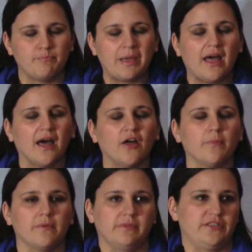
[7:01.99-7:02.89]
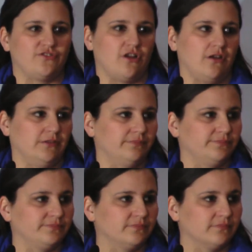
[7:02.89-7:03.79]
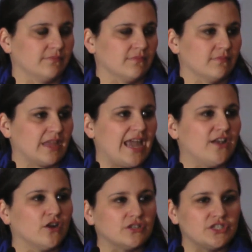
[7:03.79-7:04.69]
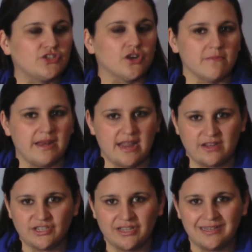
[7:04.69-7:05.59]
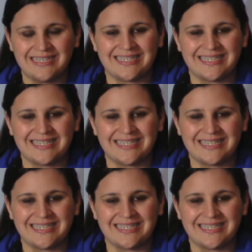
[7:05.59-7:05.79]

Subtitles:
palpably strong, and her determination